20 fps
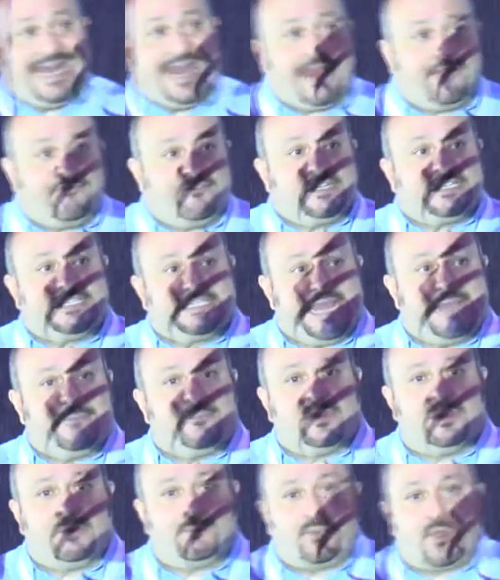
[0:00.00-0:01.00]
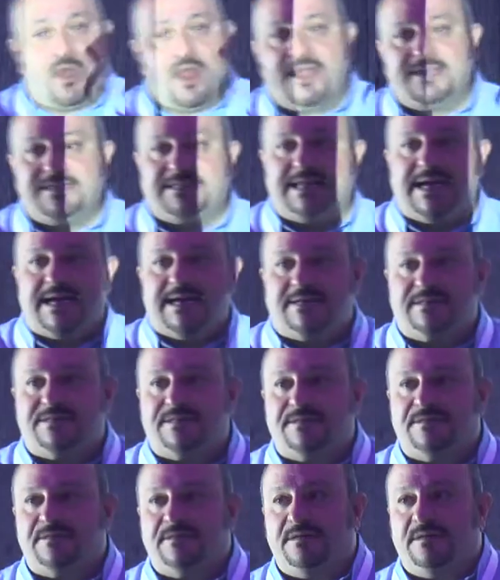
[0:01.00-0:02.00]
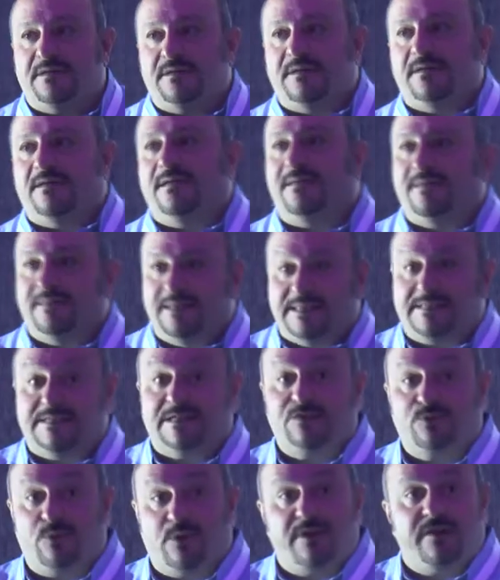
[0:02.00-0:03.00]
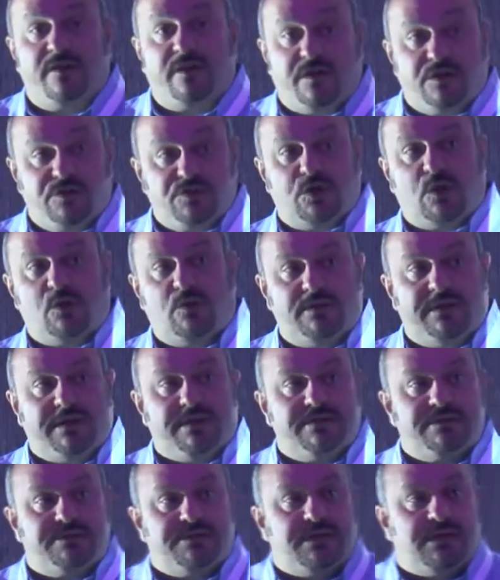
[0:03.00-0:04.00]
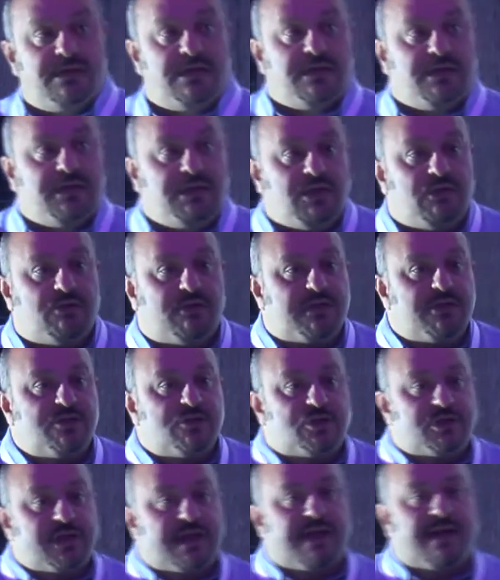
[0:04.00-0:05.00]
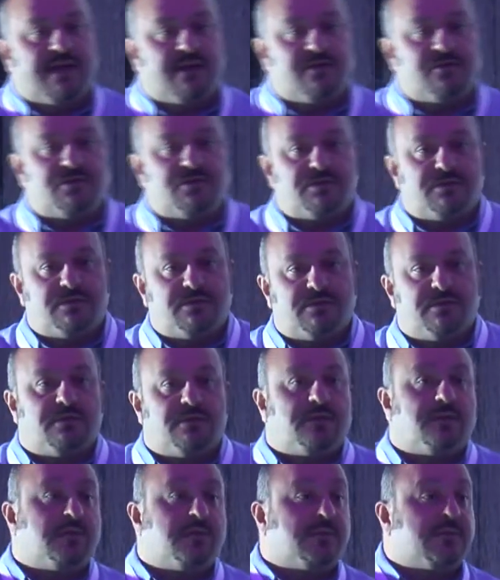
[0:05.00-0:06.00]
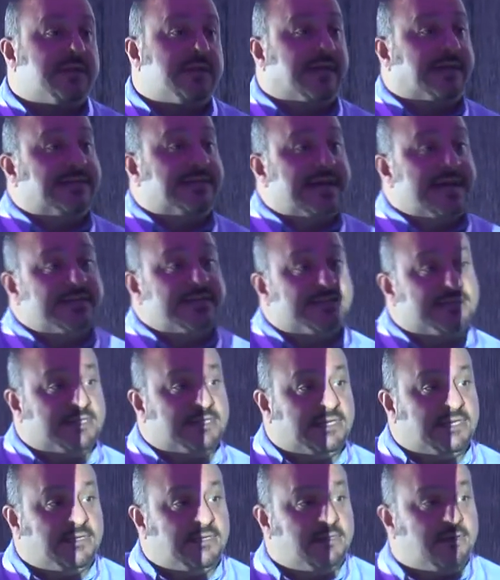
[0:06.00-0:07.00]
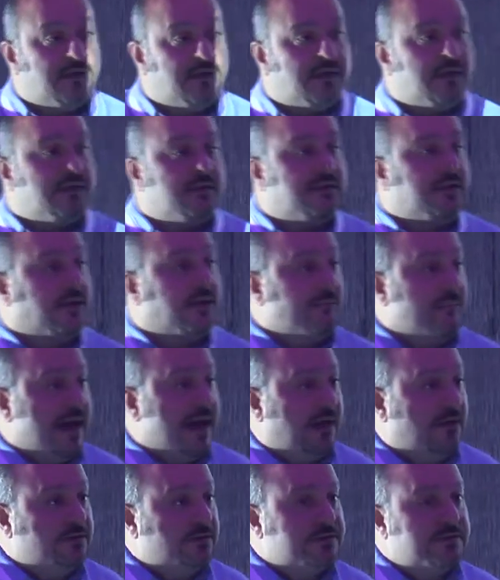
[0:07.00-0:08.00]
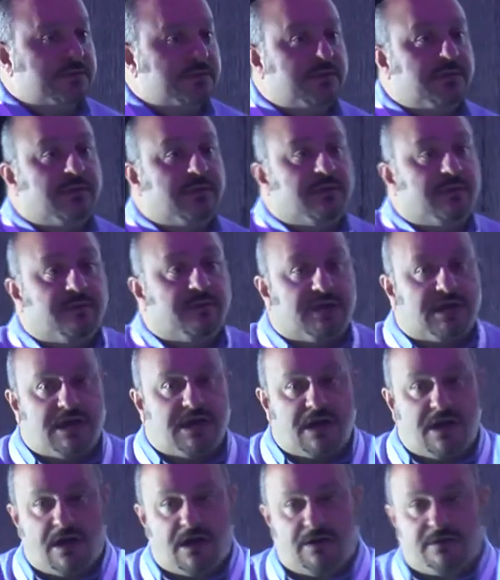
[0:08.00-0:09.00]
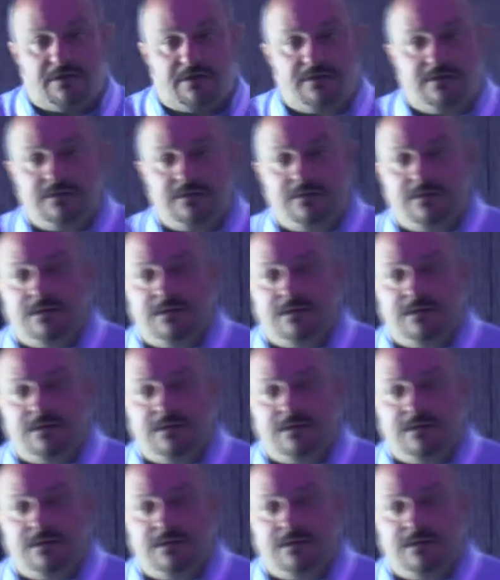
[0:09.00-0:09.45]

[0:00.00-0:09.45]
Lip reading: every step of the process, this is where the control is. You can change the intensity, the amount, the color.